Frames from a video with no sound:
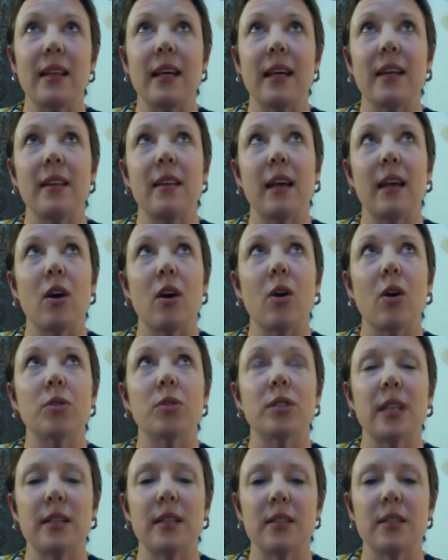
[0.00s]
whole
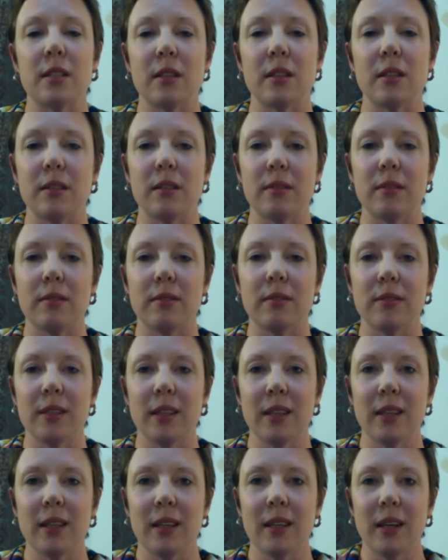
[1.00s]
sense of
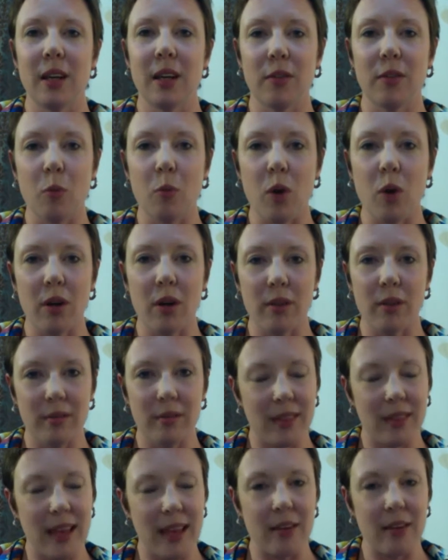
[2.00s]
what
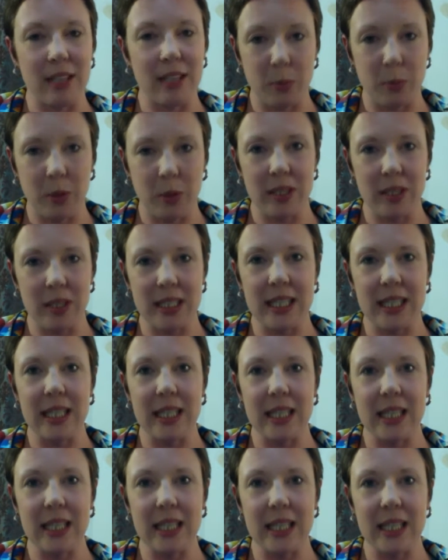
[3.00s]
their experience
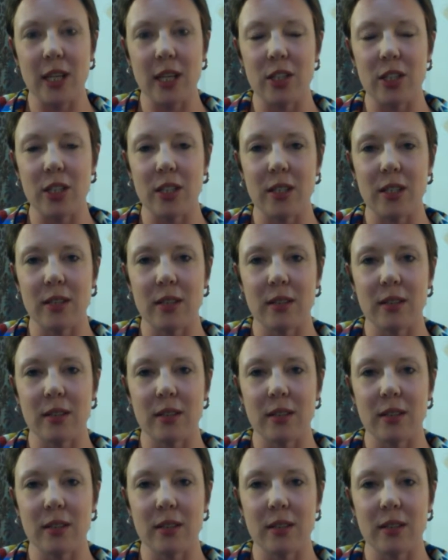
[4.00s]
is changes.